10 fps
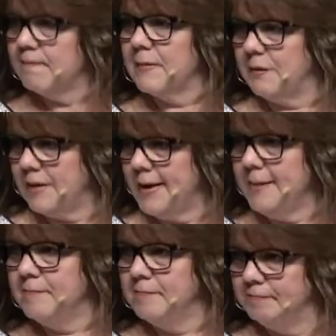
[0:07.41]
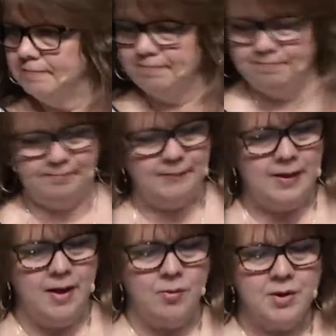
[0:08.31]
Right?
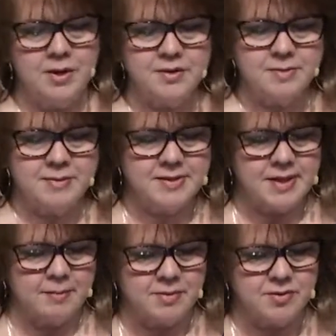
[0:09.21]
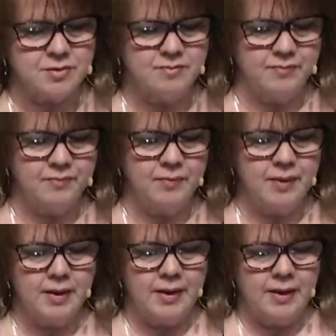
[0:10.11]
Well, here's some examples.
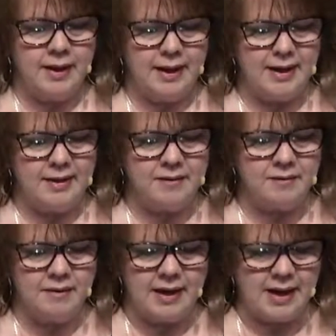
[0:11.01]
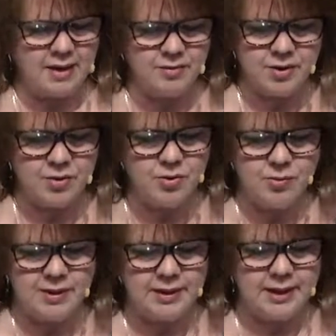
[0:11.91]
And I don't know who
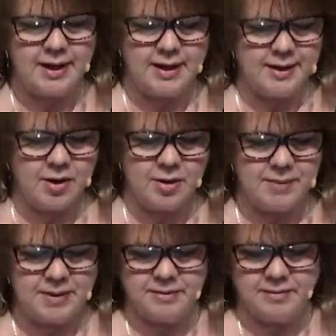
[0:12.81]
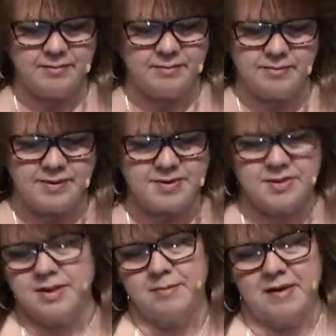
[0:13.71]
Will and Guy are, but this is
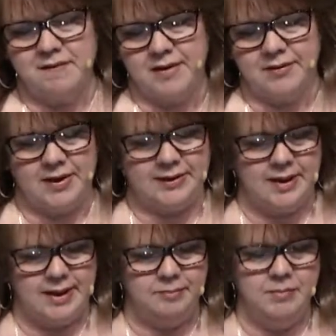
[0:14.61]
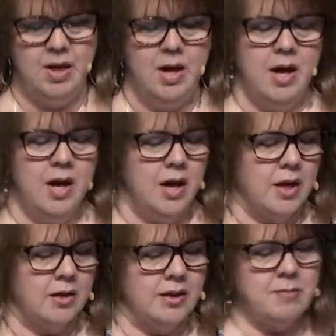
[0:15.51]
something I found online.
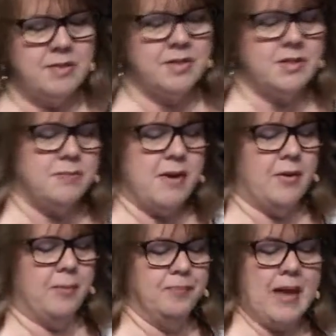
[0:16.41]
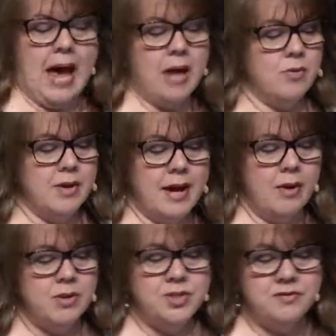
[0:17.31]
Columbus's mother, I don't care
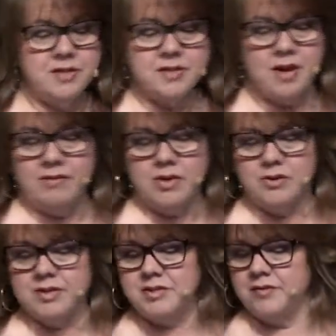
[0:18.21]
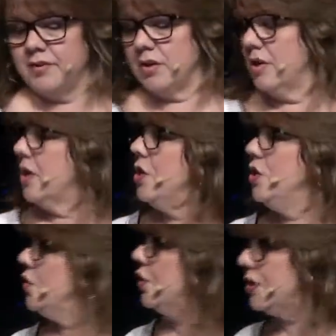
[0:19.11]
what you've discovered, Christopher, you could